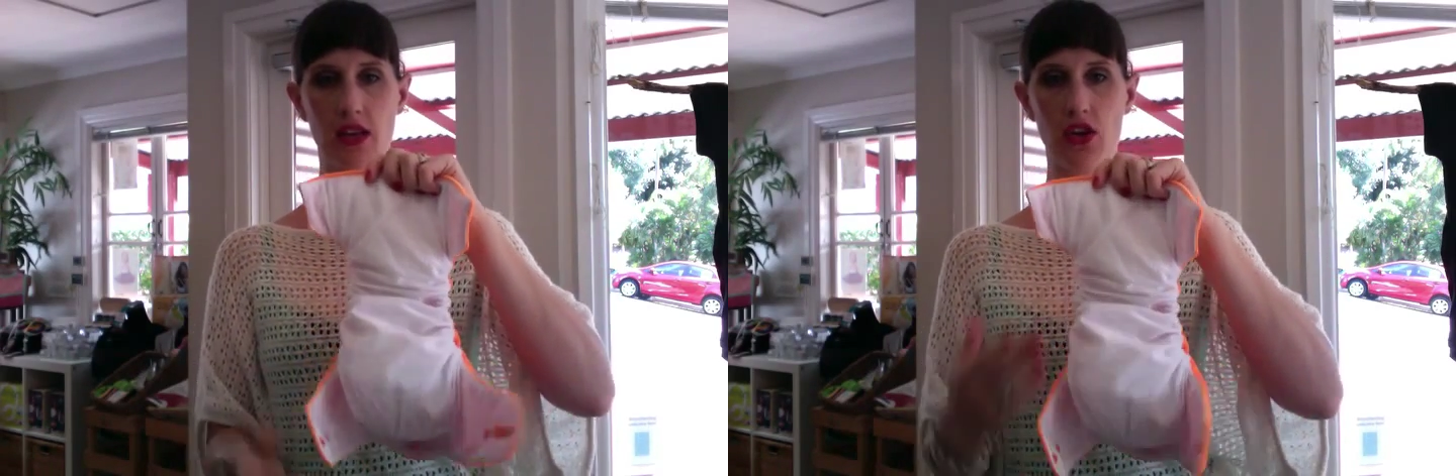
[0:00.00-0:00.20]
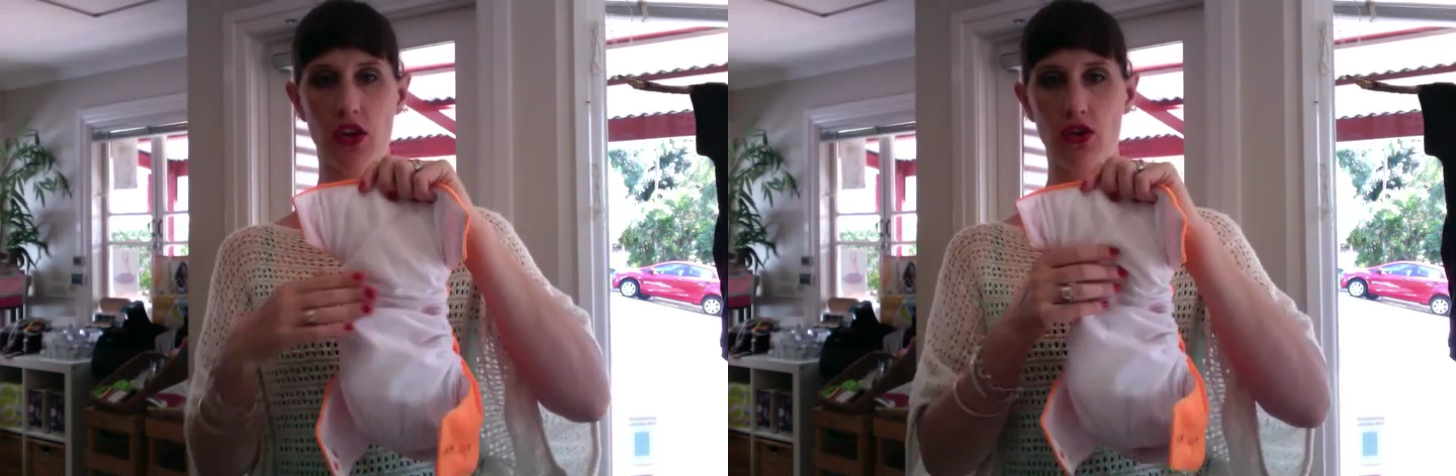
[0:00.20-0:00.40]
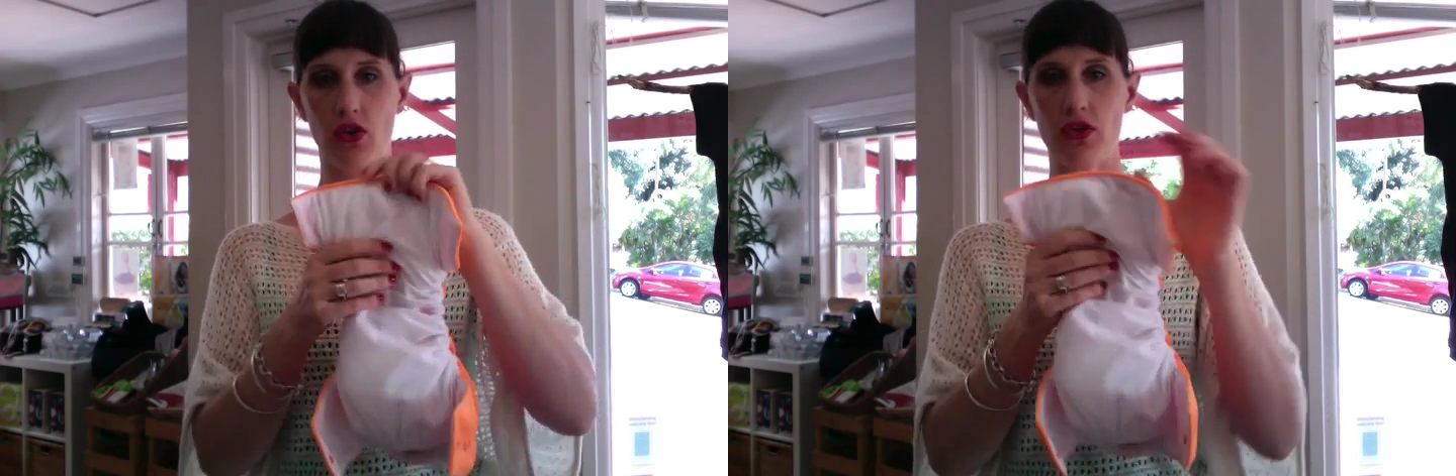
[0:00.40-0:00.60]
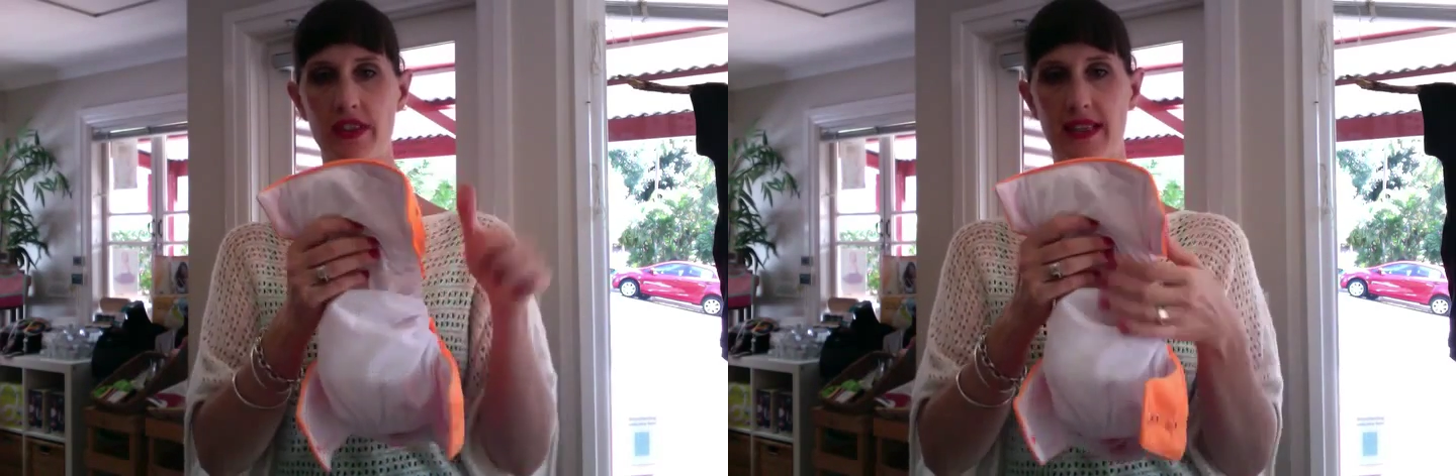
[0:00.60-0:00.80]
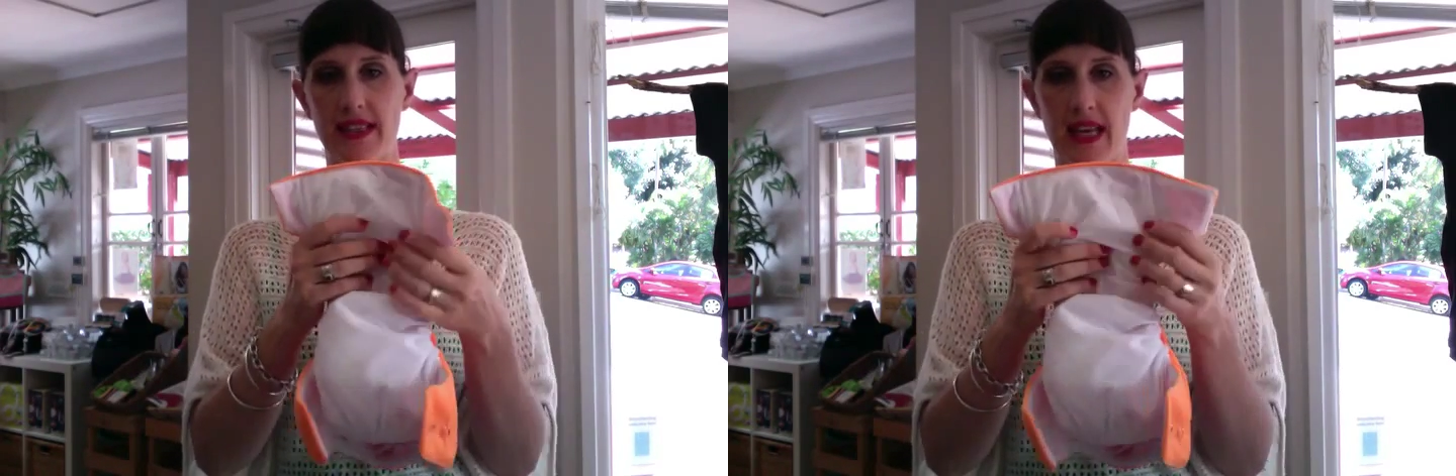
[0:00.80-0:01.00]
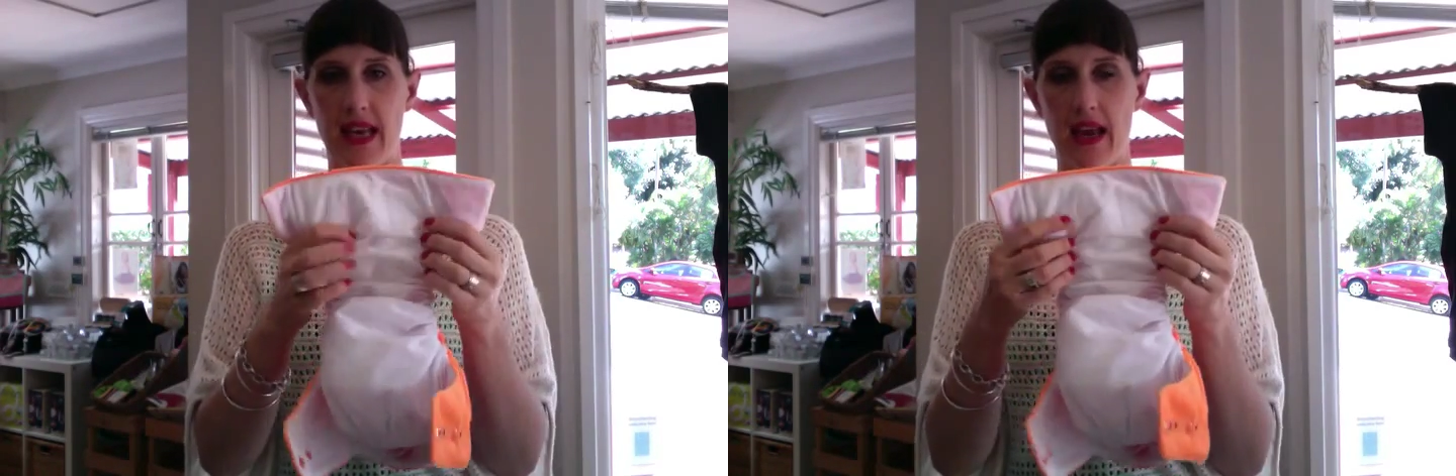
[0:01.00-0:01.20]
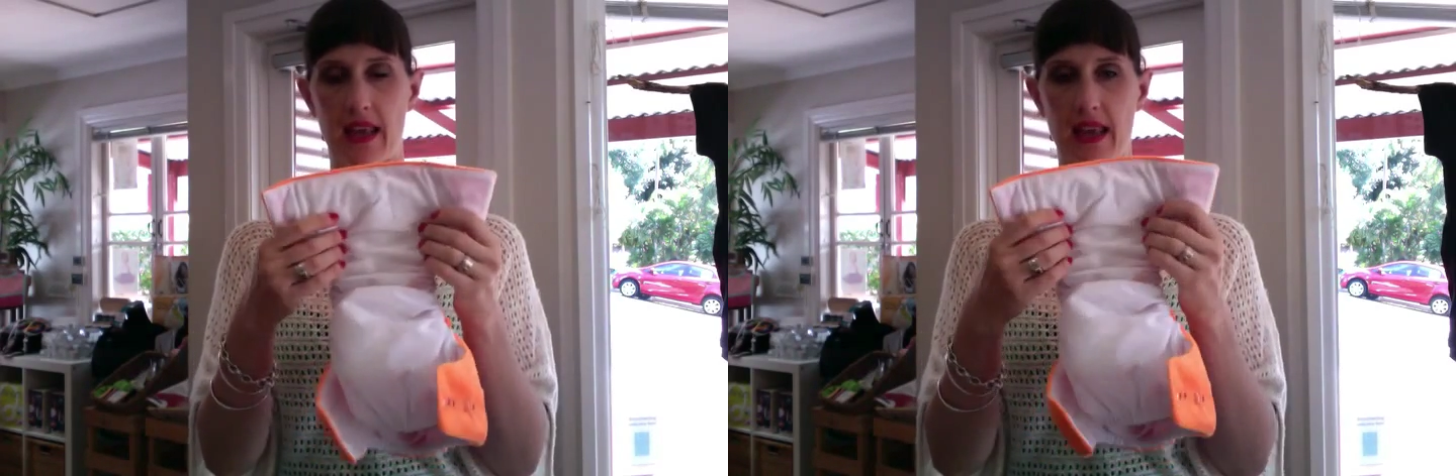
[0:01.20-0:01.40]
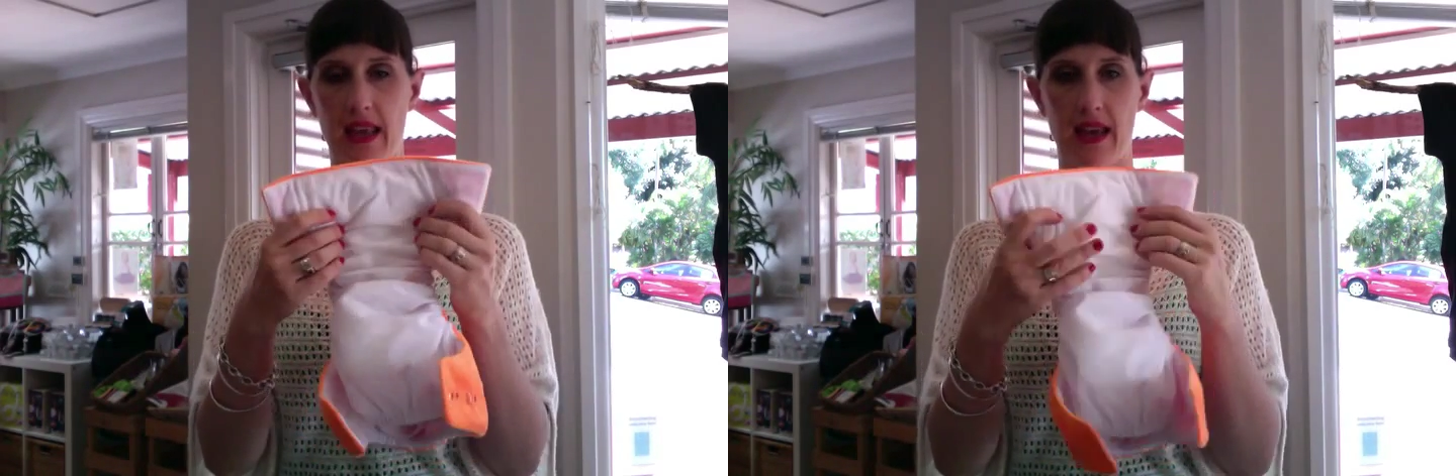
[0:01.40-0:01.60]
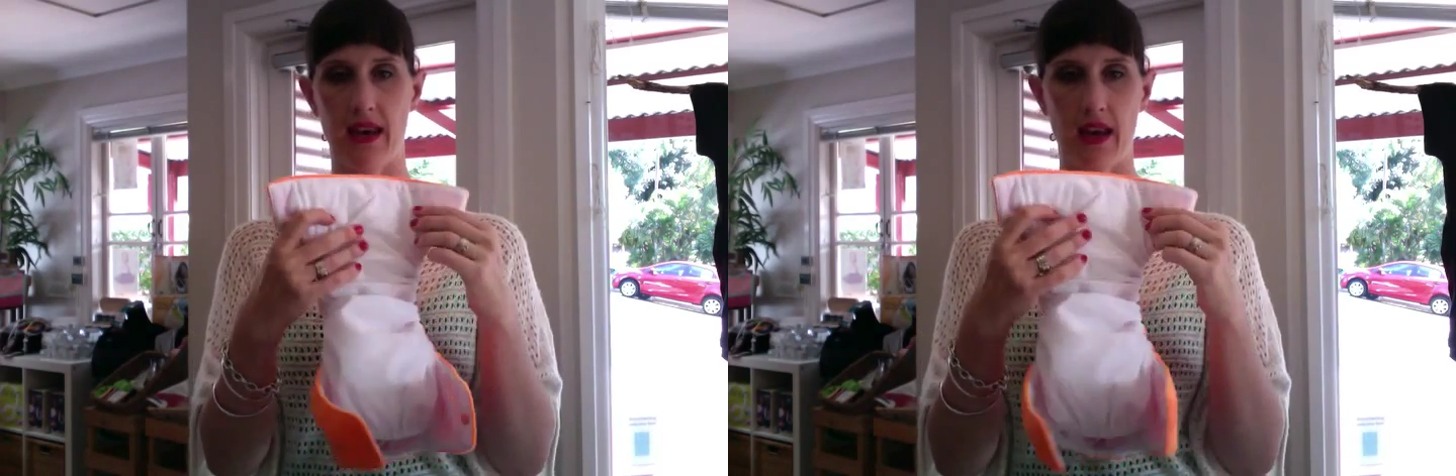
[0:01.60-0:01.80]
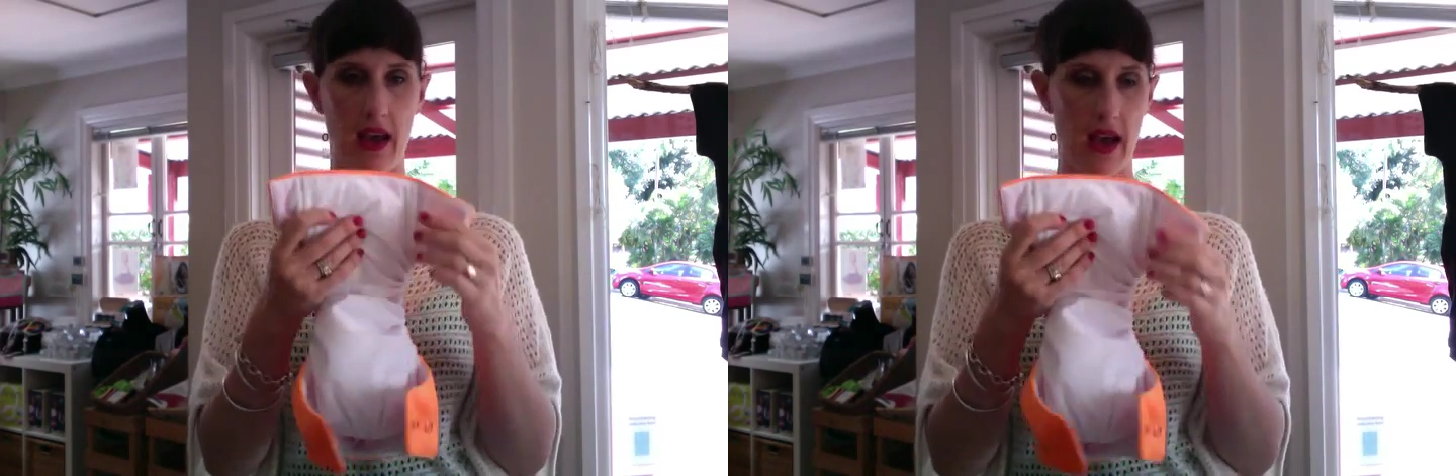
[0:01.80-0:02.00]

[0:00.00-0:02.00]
you can also see again